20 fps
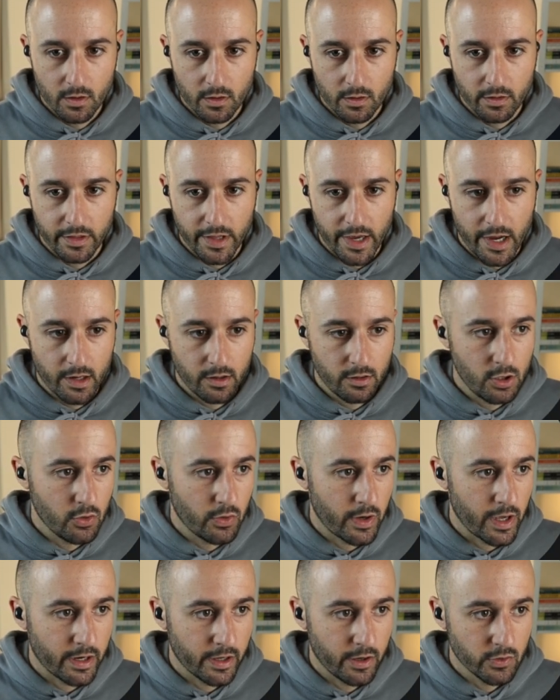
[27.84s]
Then you
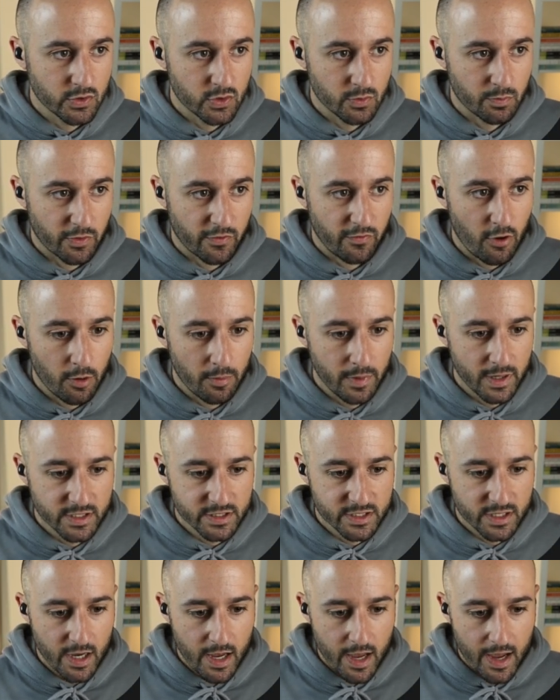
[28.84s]
can go to
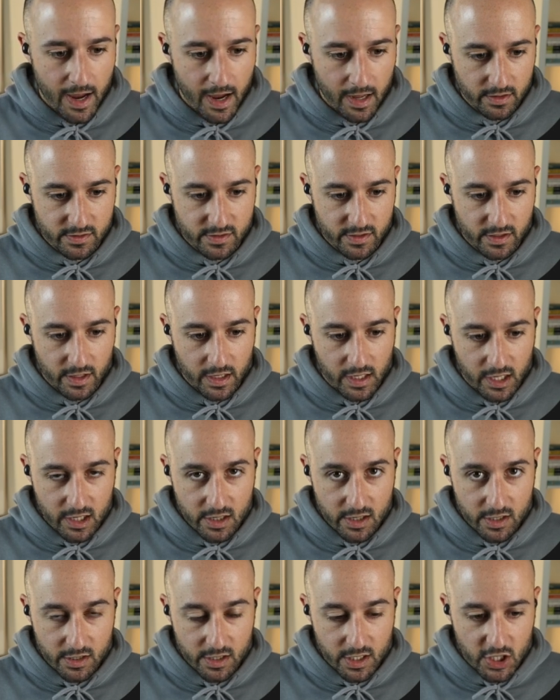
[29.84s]
performance, and
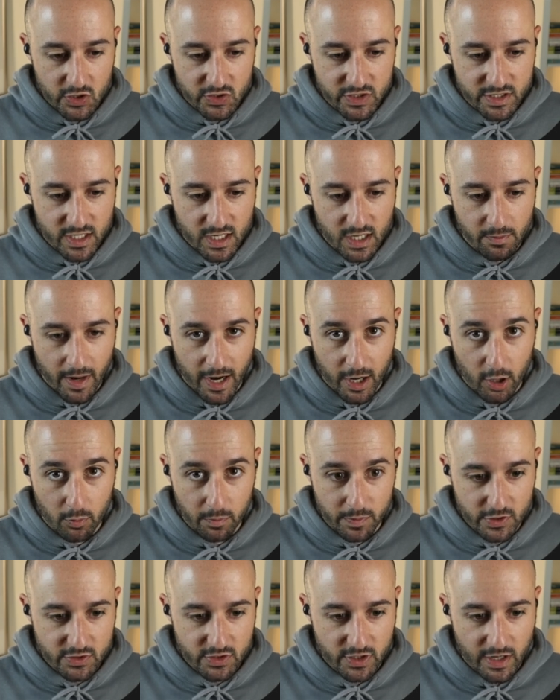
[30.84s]
here you see in my
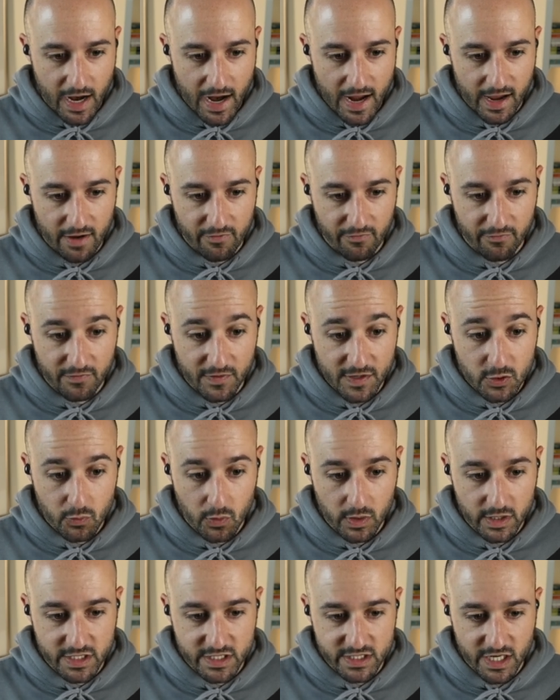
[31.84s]
computer I have
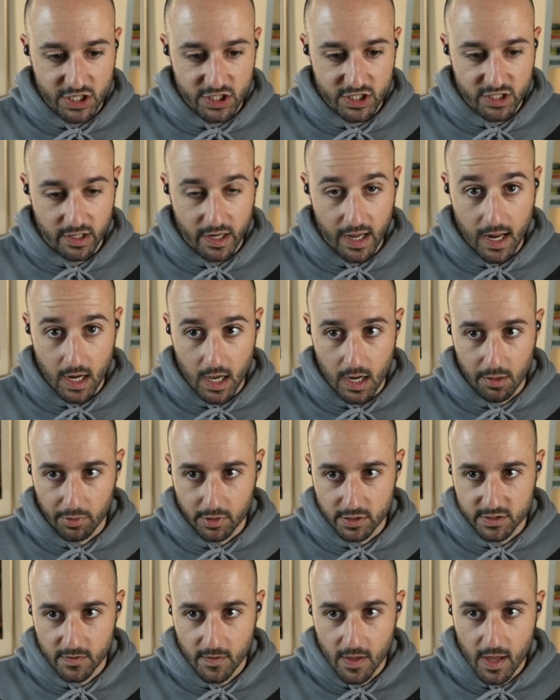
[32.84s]
virtualization
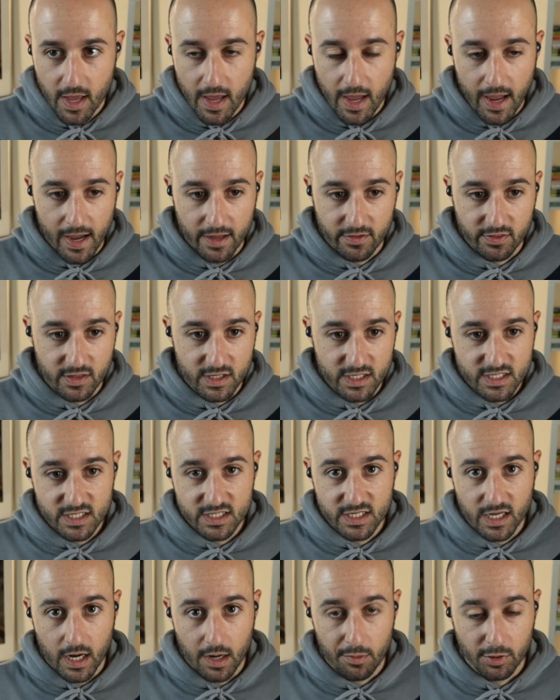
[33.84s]
enabled, and this
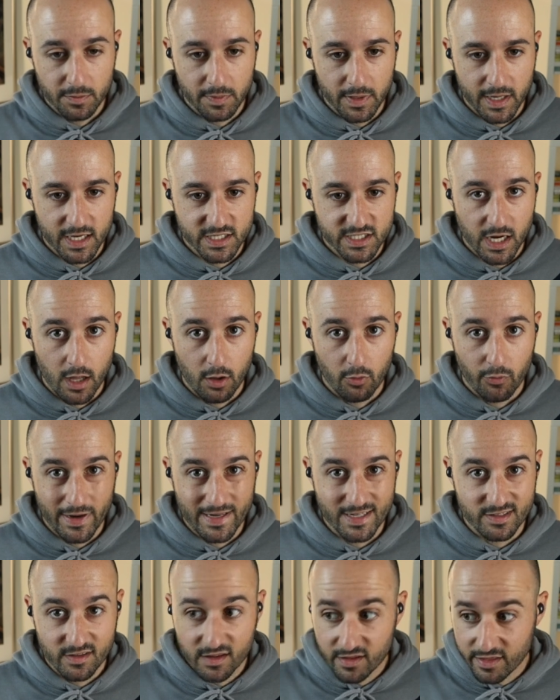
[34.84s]
is enabled because I
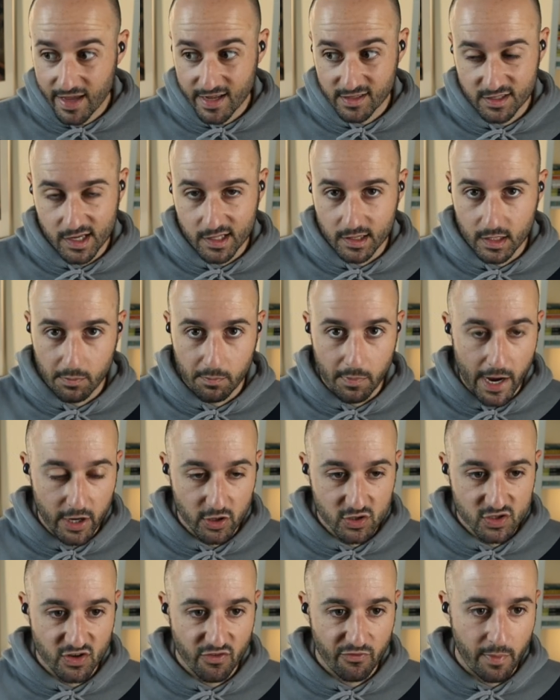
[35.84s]
already did that in the
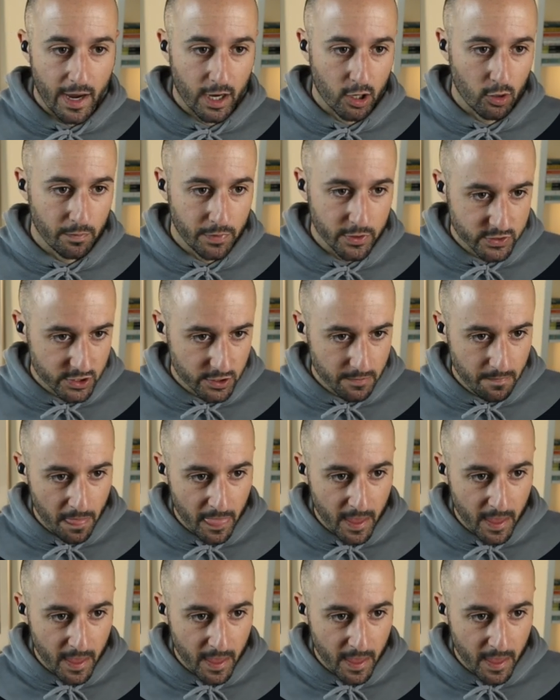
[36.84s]
BIOS of my computer.